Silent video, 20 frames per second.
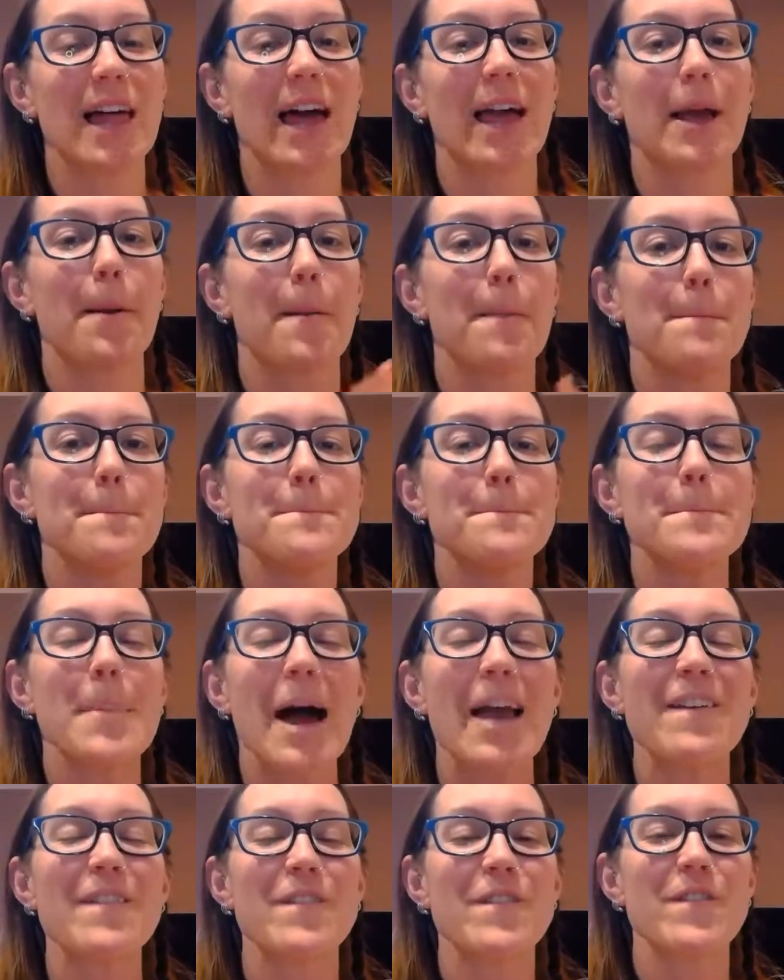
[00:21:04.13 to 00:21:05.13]
like
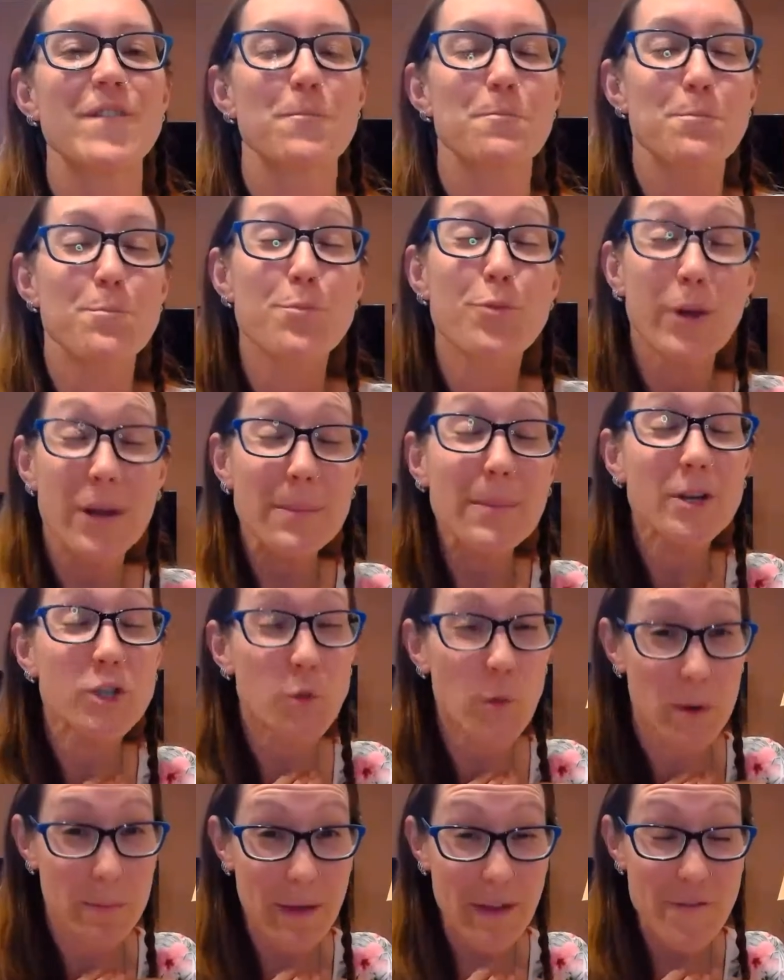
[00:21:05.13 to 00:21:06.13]
pretty much
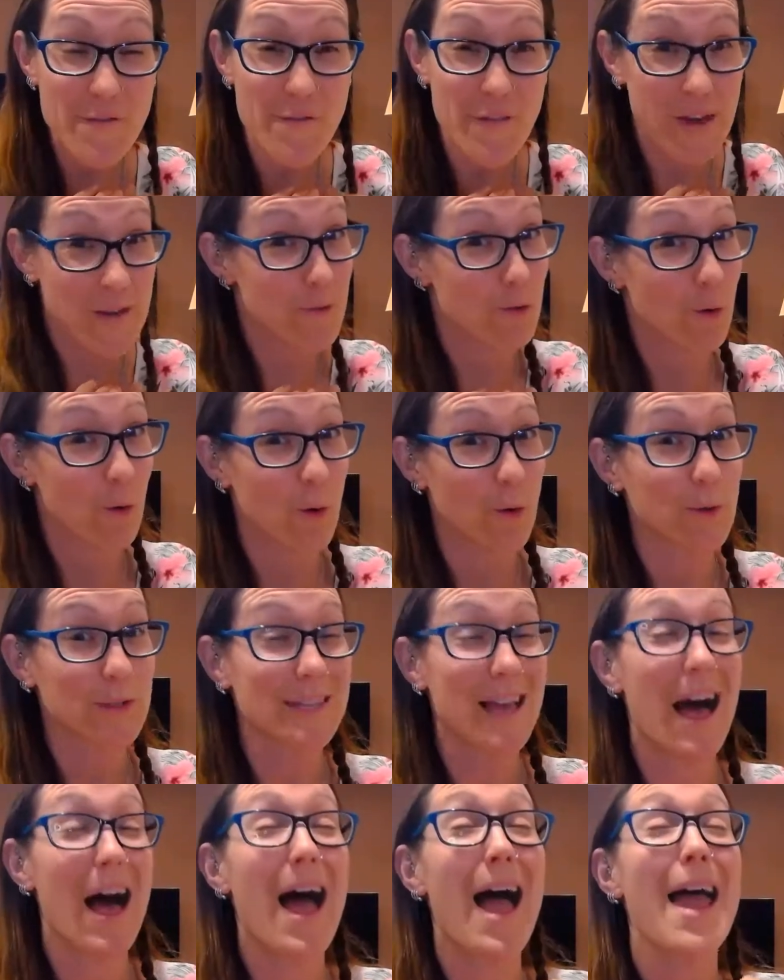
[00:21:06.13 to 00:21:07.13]
one of my favorite oils.
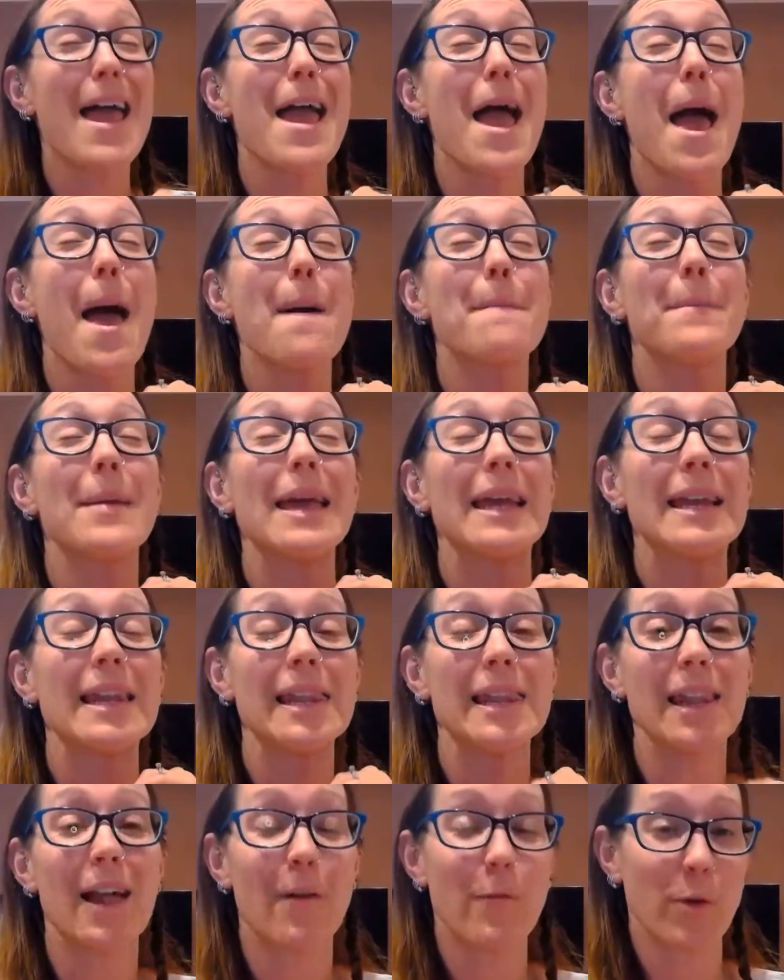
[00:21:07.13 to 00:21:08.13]
I am in
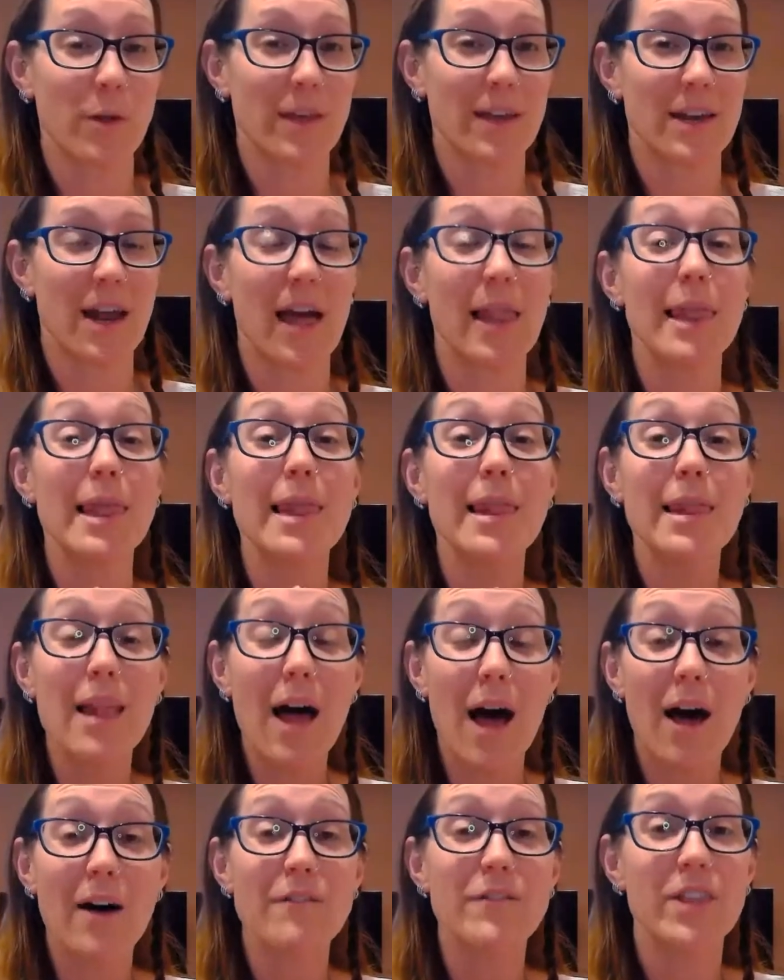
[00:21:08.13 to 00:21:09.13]
love with it. I
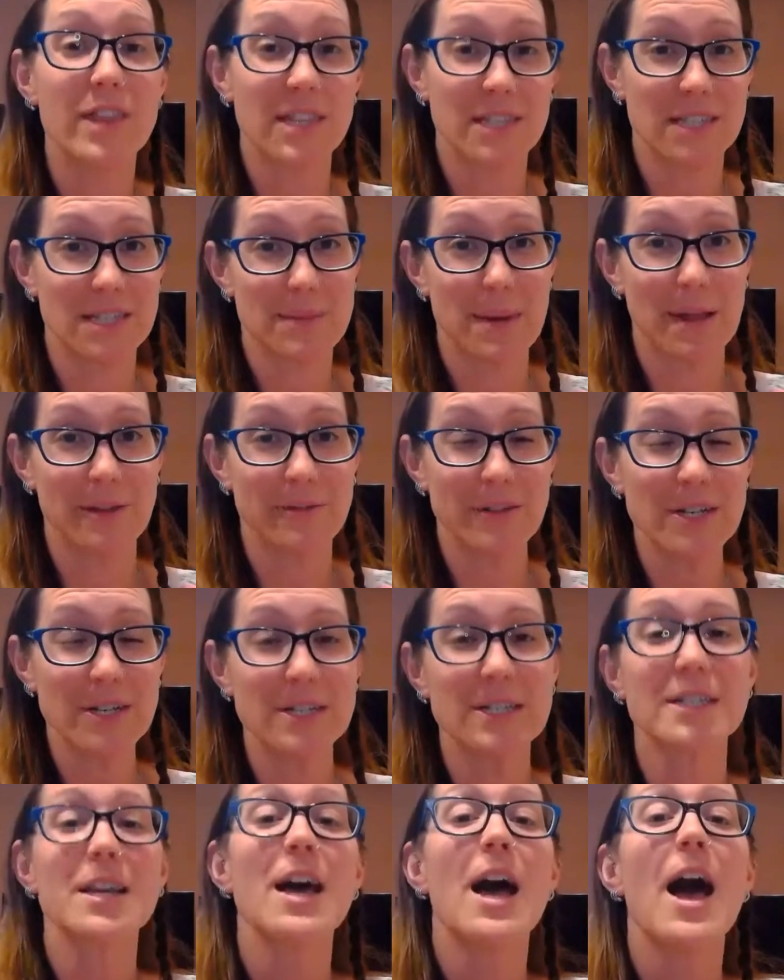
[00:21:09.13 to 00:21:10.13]
love the smell of
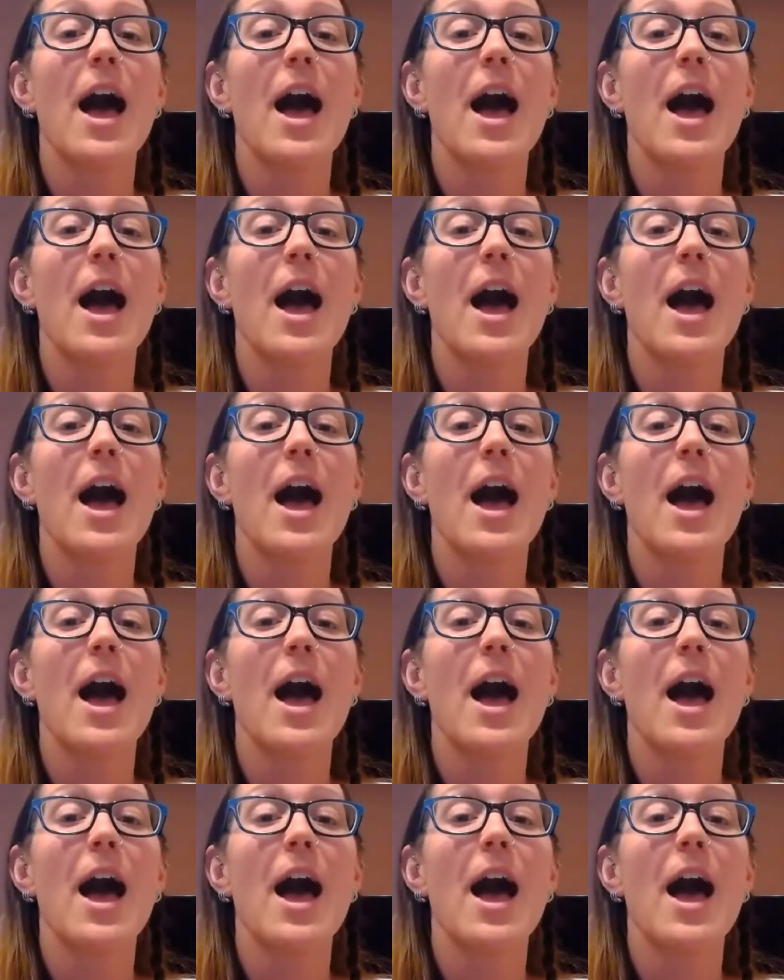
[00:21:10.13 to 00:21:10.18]
it.